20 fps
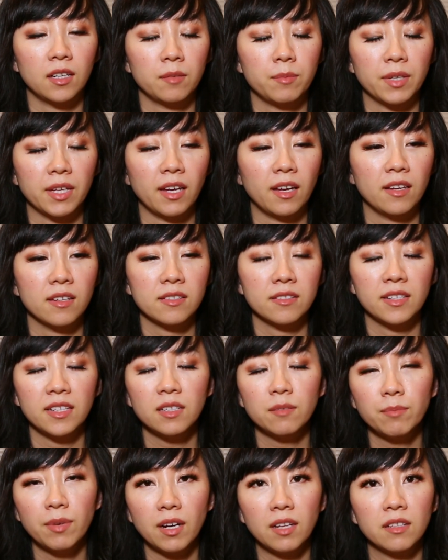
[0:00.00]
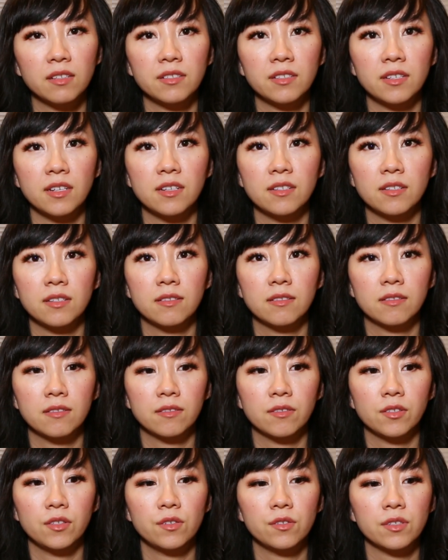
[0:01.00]
Because nail polishes
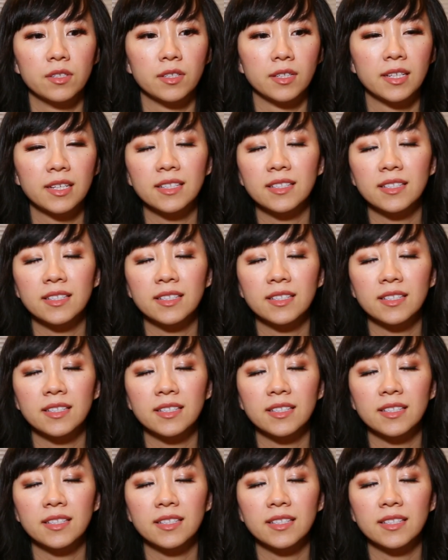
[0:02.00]
it